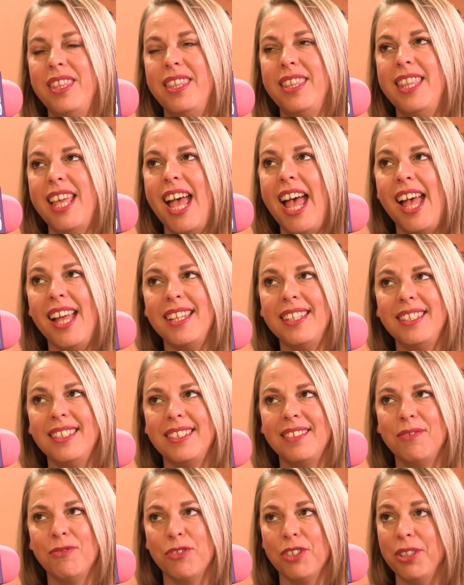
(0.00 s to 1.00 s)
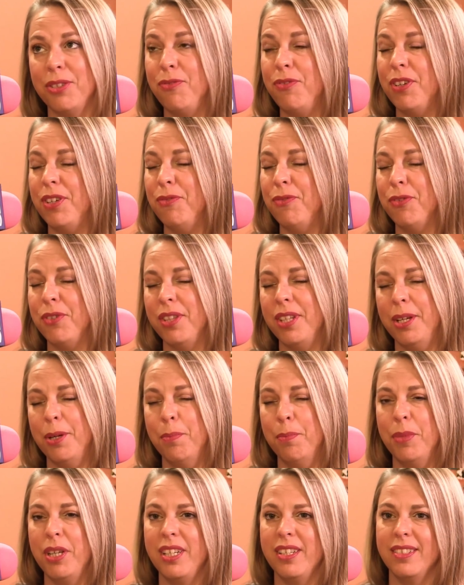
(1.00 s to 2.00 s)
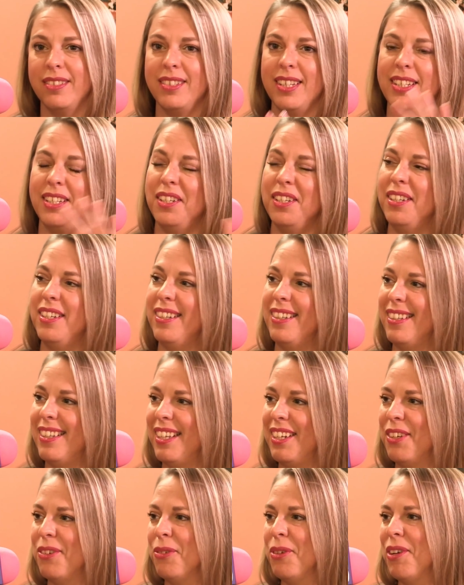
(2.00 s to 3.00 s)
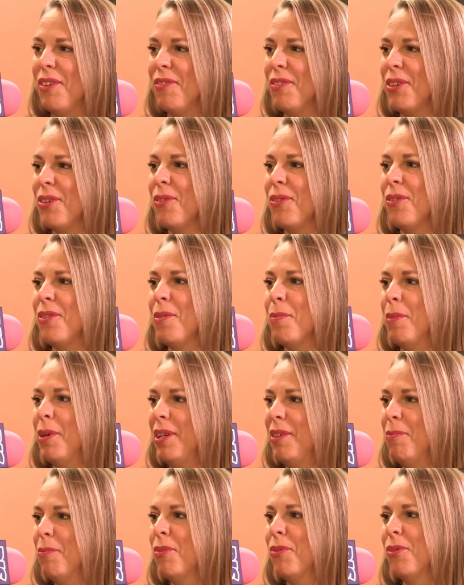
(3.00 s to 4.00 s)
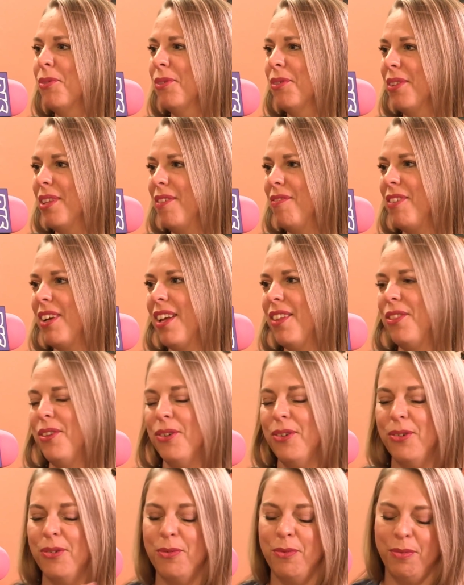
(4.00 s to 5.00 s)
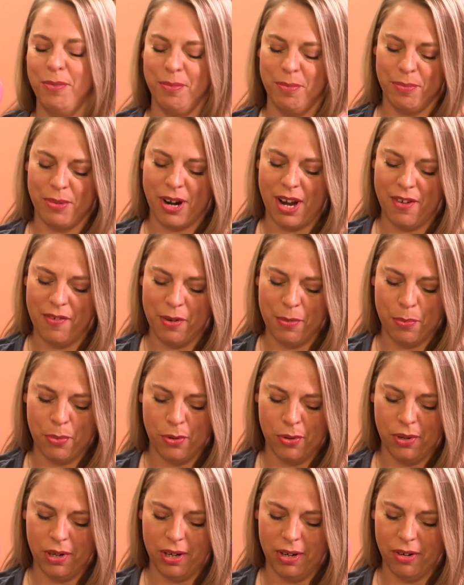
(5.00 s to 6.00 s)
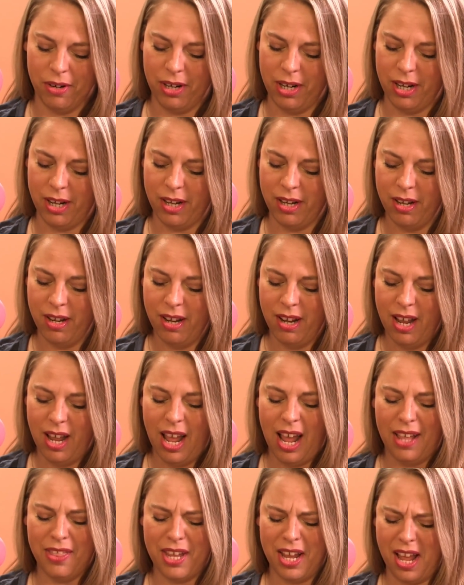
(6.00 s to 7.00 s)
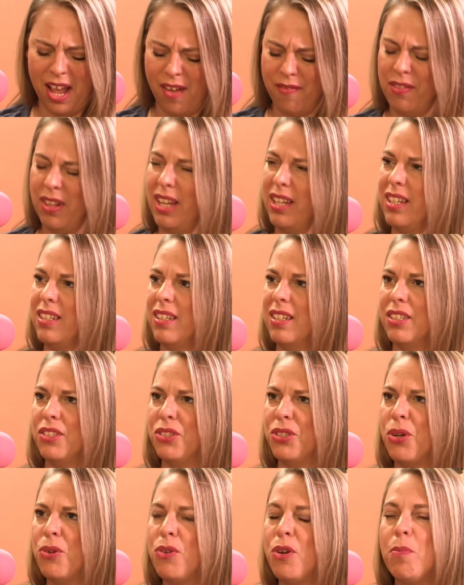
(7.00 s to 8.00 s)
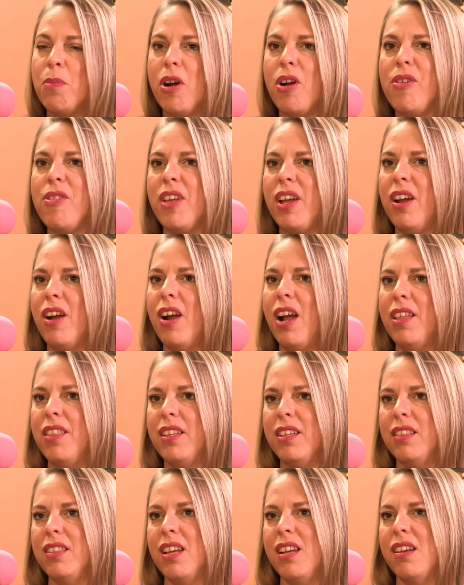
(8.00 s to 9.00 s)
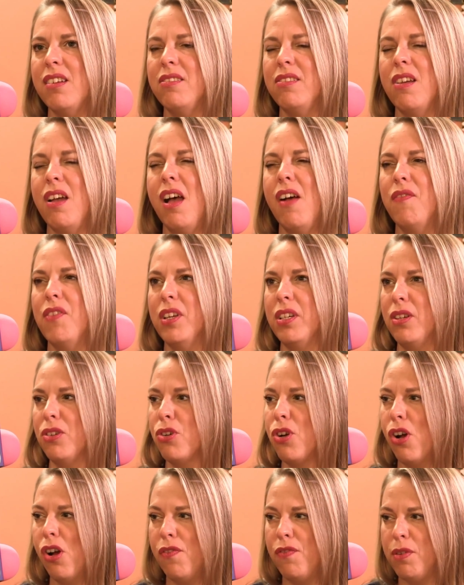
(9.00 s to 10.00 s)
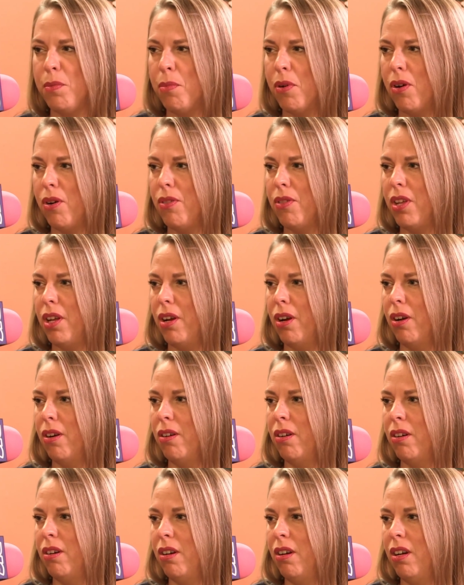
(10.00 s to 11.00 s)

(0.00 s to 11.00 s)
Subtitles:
that's really fun for them because they don't have to go to the main pool. They've got their own private pool area, and they have like a soda bar there. I think they also have like a coffee bar there.